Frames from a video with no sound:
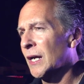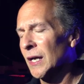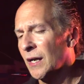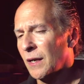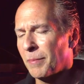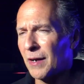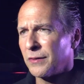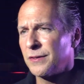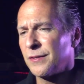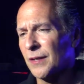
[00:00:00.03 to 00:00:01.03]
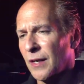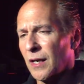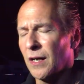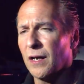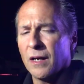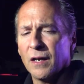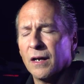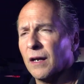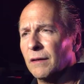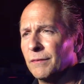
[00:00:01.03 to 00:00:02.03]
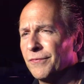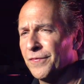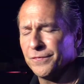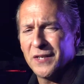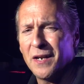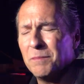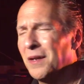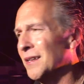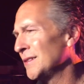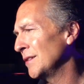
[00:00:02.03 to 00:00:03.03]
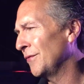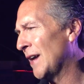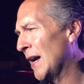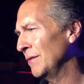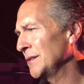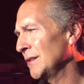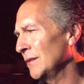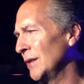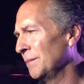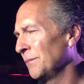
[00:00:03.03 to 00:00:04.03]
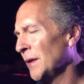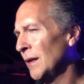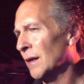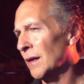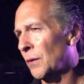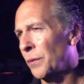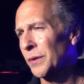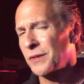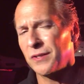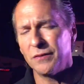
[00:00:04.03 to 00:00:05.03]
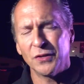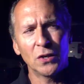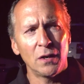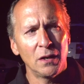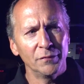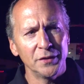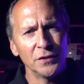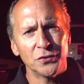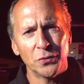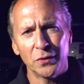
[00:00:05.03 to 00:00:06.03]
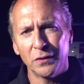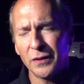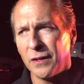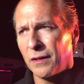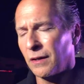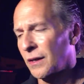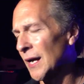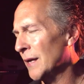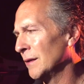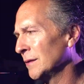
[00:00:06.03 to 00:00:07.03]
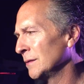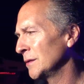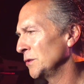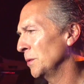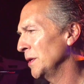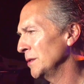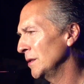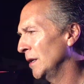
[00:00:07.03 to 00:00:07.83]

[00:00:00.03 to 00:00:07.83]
At about uh, 10 minutes to 5 this evening, uh, we received a call of a disorderly uh, conduct situation